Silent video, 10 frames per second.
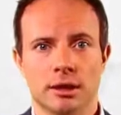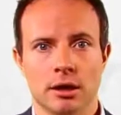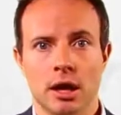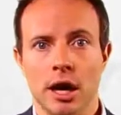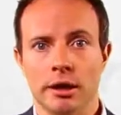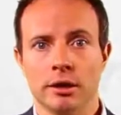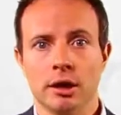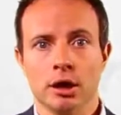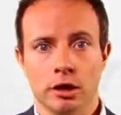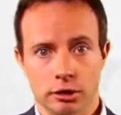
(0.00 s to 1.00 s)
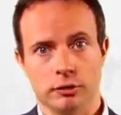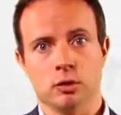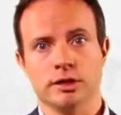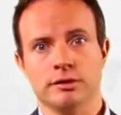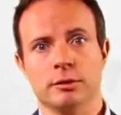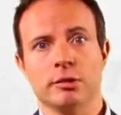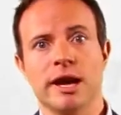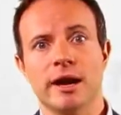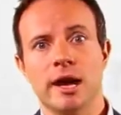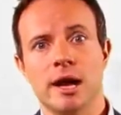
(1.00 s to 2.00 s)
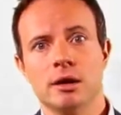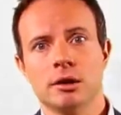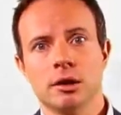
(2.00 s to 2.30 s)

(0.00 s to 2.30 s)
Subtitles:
like cut roses from Kenya.